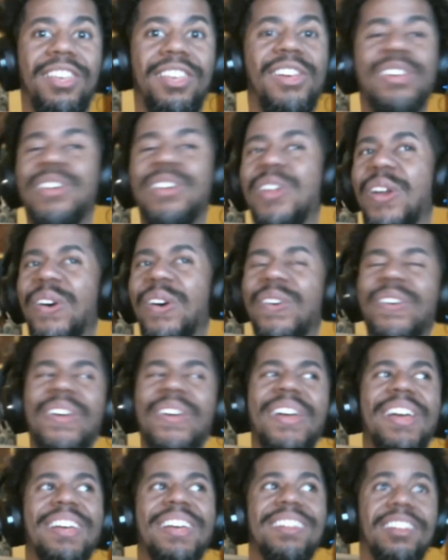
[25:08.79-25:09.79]
You know?
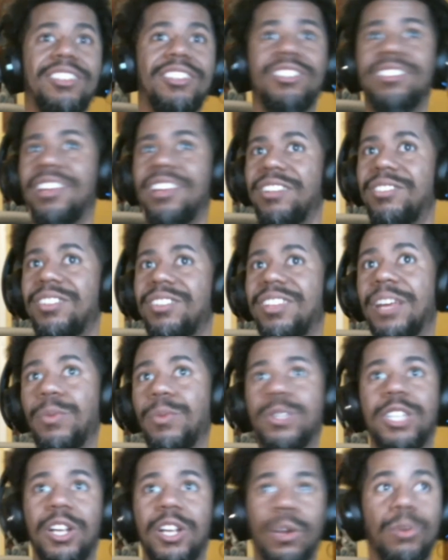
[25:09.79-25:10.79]
Like, she's like, that's
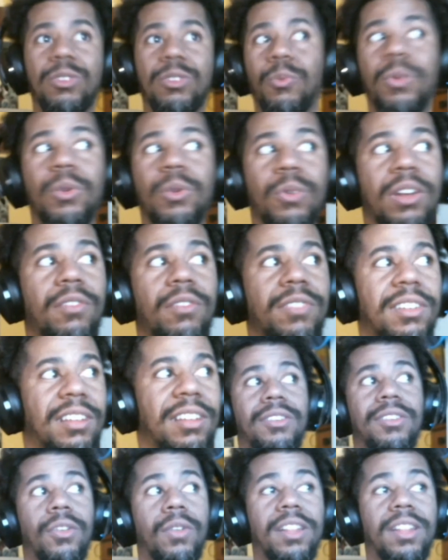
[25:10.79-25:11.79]
why she closed the window and everything.
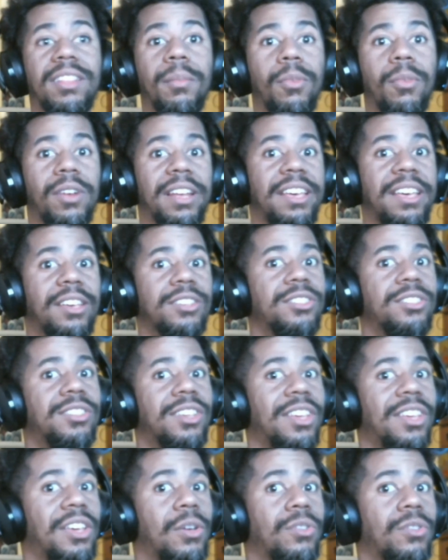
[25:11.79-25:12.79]
Like, don't let the Marleyans
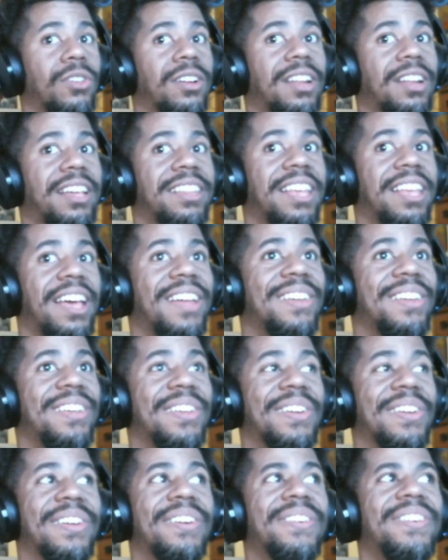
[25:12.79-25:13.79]
hear talk like that,
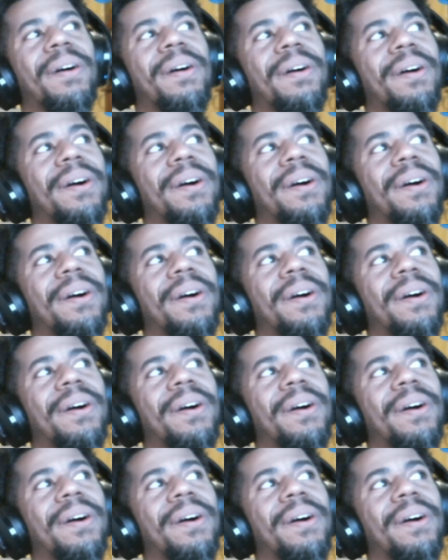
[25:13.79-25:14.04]
you know?